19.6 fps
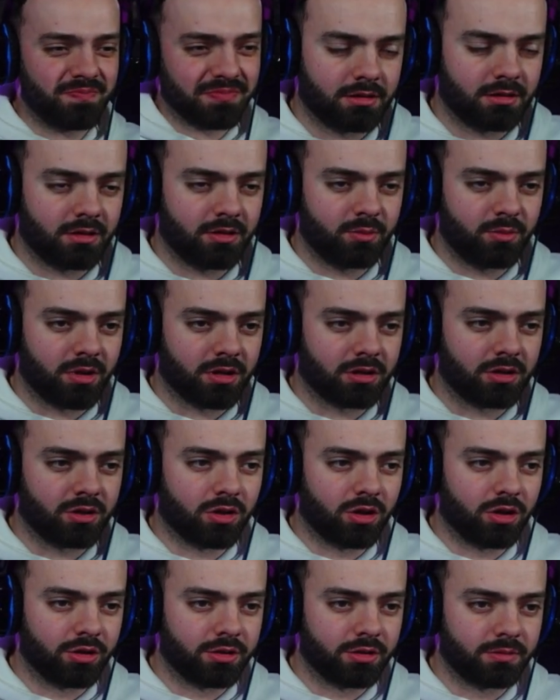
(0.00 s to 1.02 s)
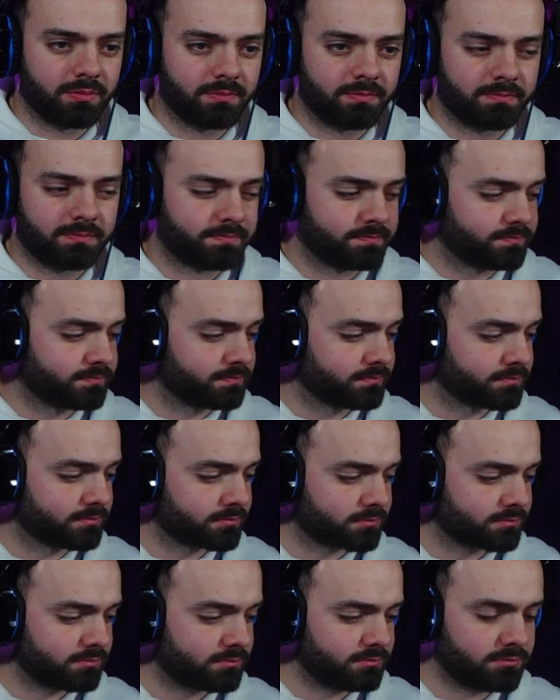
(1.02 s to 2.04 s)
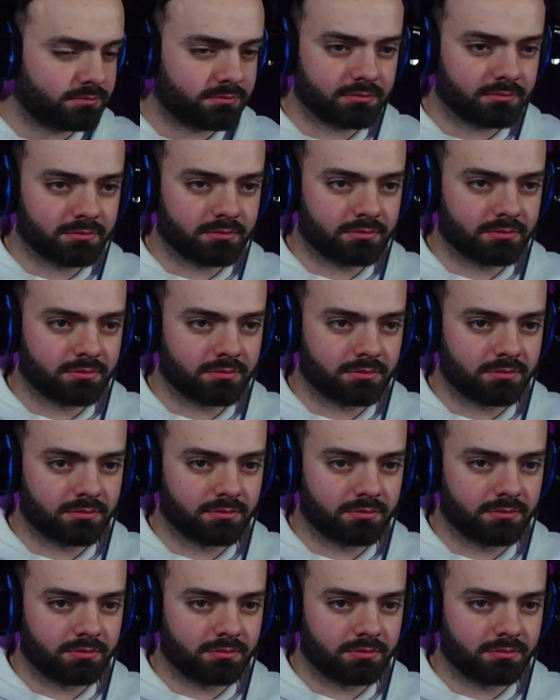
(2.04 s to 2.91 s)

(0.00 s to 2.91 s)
Oh my god. I can't believe it. How is one person